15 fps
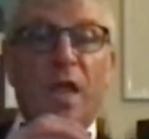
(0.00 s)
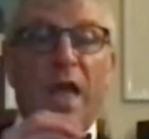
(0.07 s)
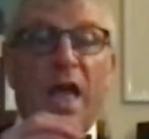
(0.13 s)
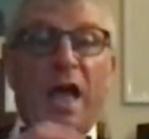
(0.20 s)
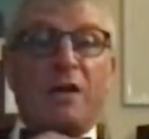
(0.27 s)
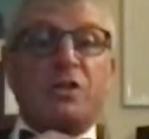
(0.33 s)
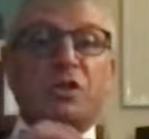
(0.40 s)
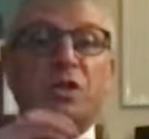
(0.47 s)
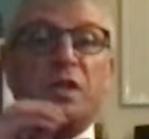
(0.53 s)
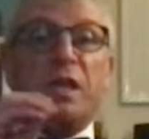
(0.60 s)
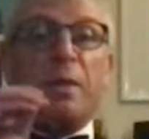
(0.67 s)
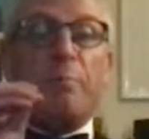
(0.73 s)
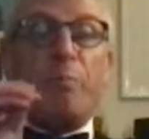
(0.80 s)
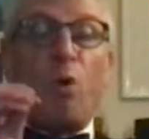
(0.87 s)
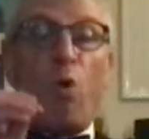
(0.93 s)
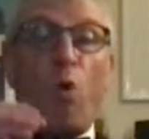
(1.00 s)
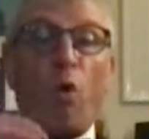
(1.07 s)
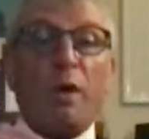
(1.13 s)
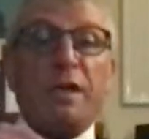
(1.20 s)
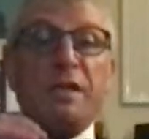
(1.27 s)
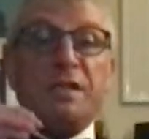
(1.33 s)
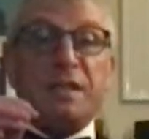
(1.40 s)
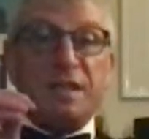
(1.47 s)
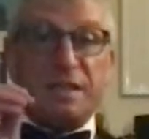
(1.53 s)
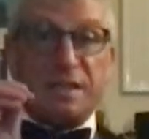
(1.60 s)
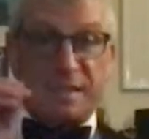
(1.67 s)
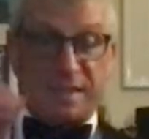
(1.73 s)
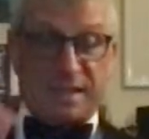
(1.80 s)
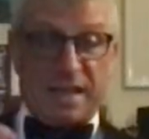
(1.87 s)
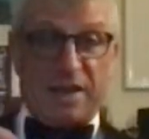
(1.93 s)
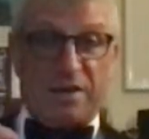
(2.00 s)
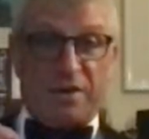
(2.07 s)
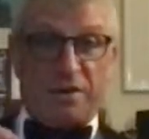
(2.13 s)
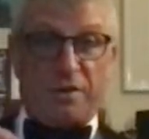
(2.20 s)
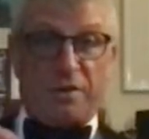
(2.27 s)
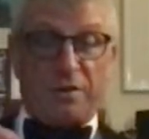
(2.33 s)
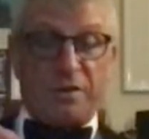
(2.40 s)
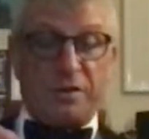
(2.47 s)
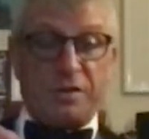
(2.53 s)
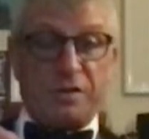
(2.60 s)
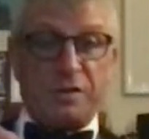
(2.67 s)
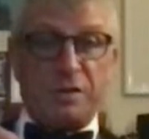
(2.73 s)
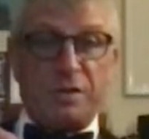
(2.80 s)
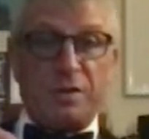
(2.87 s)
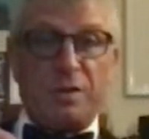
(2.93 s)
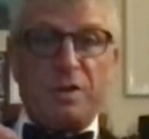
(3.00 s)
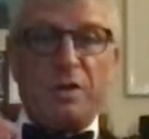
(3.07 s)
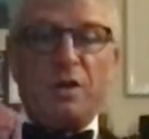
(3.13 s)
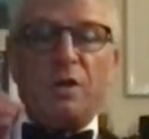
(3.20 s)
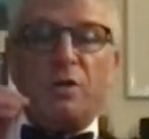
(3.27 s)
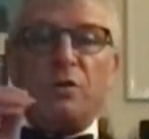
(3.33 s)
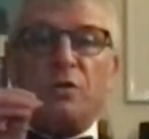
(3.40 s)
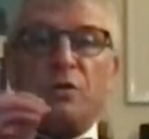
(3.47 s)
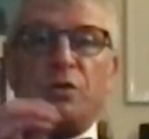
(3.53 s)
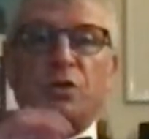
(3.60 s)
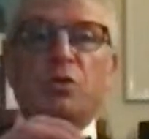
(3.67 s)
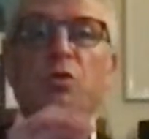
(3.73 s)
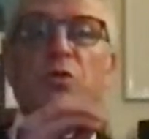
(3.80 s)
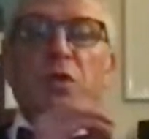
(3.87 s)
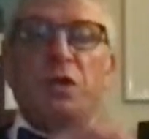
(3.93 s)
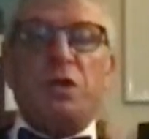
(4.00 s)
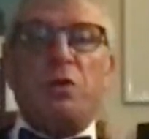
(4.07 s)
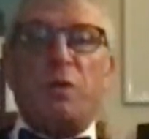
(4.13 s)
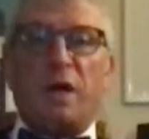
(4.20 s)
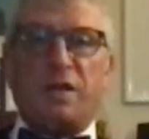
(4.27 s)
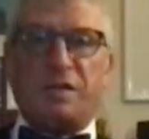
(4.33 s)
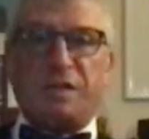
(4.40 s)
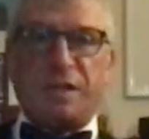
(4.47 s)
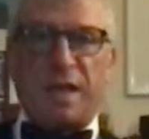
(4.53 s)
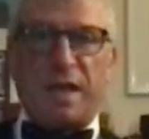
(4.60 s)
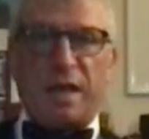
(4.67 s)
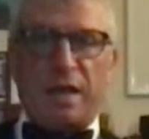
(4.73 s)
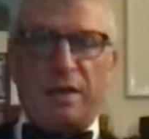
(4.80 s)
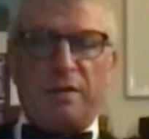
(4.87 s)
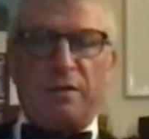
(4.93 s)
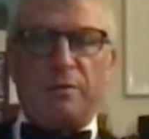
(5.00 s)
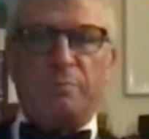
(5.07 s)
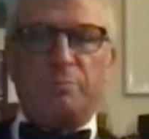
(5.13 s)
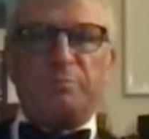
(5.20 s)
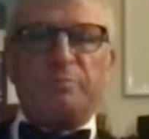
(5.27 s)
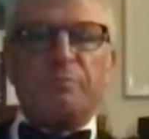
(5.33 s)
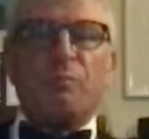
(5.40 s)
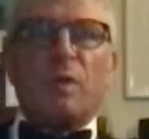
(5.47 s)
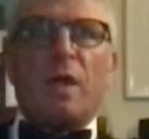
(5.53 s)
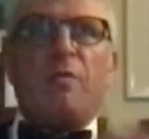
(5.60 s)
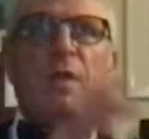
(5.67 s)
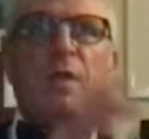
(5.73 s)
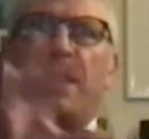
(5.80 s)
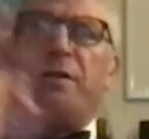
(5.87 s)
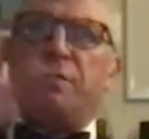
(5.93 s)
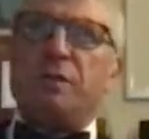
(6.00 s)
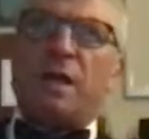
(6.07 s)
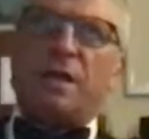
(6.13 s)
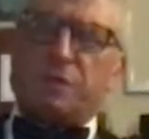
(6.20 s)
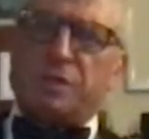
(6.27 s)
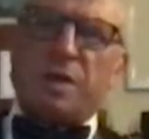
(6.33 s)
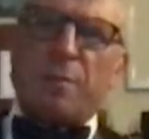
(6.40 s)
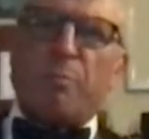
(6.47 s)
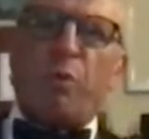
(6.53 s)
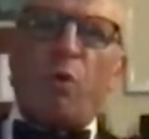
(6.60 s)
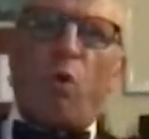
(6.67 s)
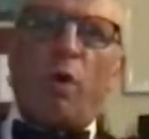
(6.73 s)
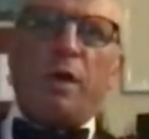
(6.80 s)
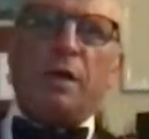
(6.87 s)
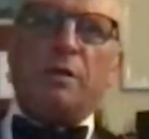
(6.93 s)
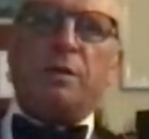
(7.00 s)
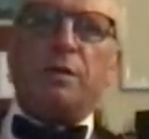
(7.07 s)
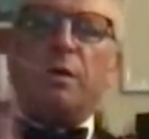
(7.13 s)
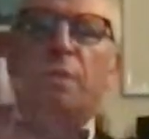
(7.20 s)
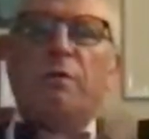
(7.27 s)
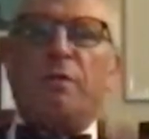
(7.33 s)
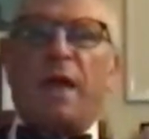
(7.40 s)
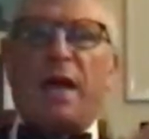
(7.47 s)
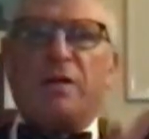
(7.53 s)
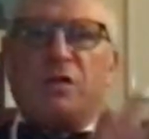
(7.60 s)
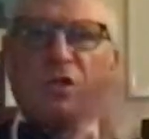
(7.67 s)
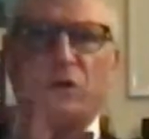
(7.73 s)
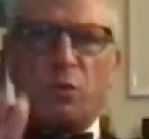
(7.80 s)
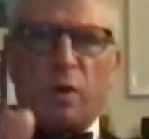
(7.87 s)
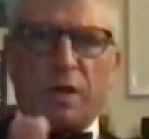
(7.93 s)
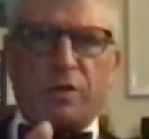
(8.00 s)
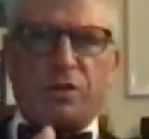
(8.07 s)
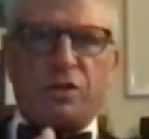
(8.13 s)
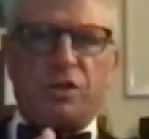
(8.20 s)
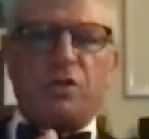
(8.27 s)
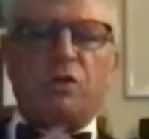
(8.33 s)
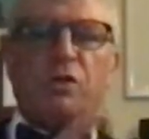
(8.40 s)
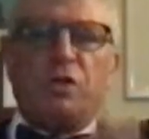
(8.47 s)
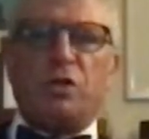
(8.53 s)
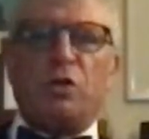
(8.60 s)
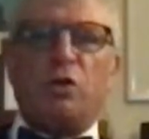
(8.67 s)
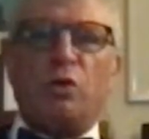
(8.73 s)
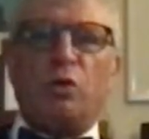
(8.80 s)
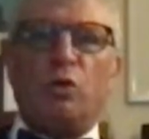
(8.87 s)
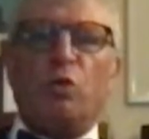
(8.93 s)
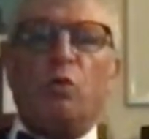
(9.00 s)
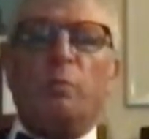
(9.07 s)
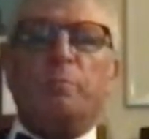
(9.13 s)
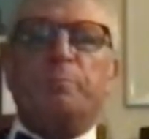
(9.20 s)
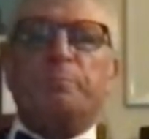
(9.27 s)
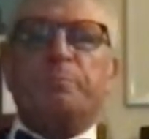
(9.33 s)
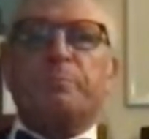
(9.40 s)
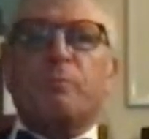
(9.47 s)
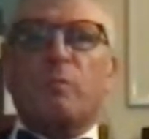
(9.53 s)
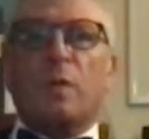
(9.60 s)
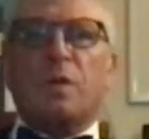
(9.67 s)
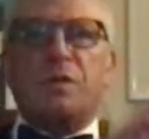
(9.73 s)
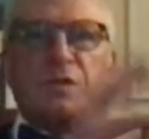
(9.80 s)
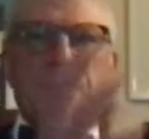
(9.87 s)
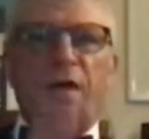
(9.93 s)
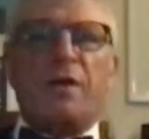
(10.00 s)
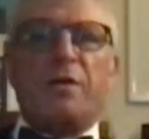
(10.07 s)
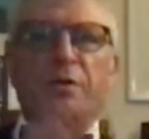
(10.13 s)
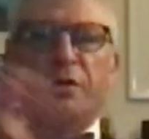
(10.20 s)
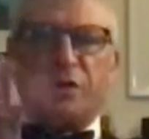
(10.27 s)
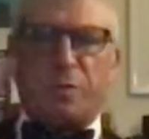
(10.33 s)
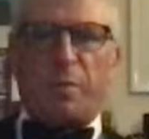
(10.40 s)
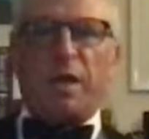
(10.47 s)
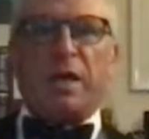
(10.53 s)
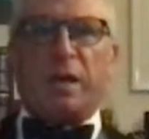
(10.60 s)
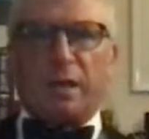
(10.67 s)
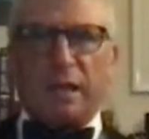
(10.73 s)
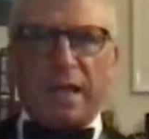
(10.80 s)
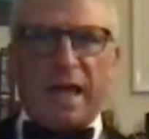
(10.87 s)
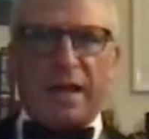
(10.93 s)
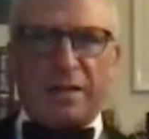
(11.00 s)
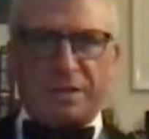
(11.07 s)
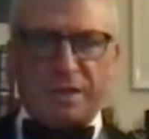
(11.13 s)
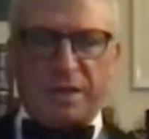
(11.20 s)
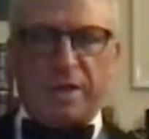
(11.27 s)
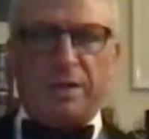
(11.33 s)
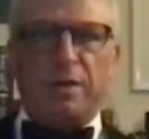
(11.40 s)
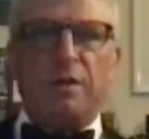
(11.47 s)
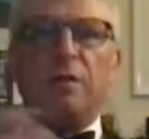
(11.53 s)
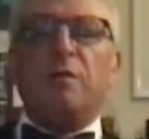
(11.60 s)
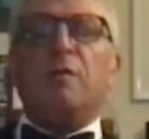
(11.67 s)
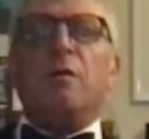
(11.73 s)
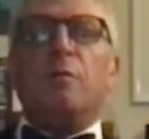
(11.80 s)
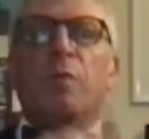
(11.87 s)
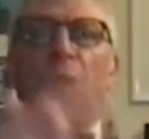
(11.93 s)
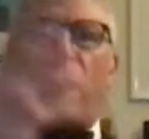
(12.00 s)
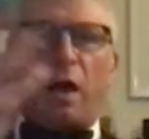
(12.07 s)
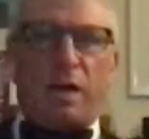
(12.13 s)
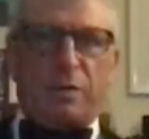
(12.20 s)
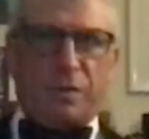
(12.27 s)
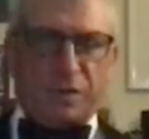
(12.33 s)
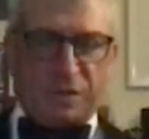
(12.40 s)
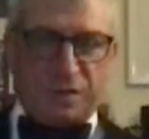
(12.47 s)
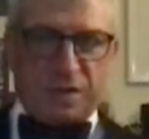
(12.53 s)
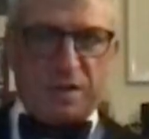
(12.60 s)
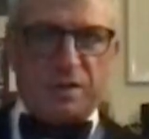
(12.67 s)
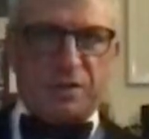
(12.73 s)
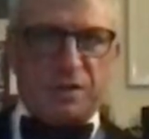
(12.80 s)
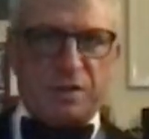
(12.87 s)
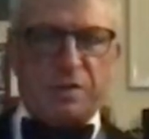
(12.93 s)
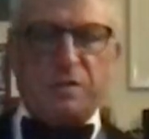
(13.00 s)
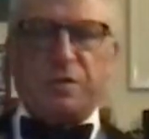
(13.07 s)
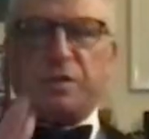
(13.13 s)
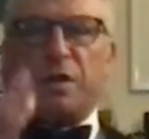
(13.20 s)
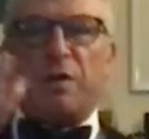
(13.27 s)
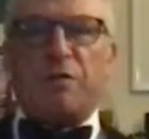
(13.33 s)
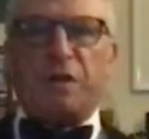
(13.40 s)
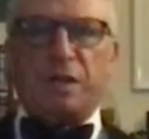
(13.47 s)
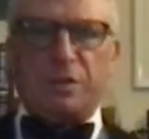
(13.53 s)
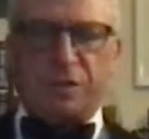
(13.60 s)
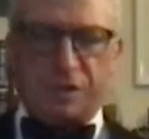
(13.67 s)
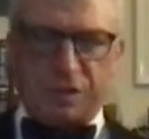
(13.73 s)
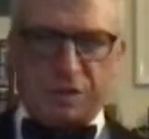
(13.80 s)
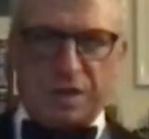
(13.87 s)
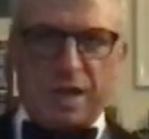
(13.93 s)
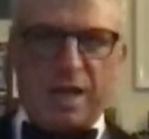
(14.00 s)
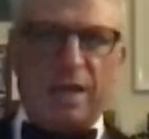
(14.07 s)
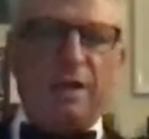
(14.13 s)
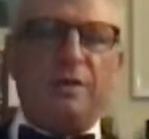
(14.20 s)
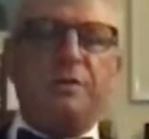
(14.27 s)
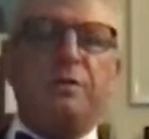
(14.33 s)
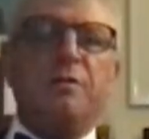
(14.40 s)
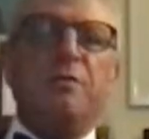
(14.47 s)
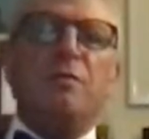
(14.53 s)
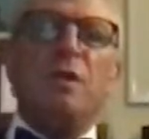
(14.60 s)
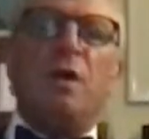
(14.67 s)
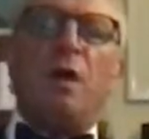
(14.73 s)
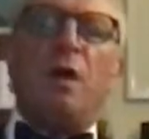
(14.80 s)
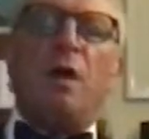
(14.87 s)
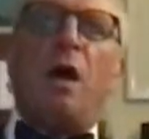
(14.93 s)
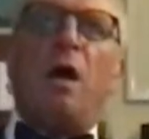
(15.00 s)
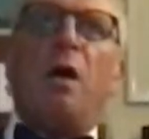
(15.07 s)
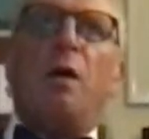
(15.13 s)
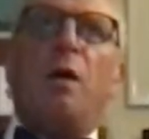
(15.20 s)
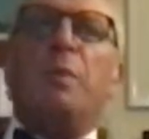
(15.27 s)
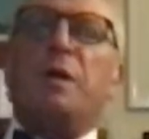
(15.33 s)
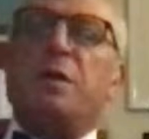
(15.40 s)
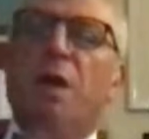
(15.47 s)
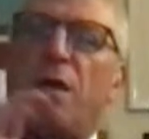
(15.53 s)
actually appointed senators to the U.S. Senate. And then at some point that switched to senators being elected by the citizens of each state. But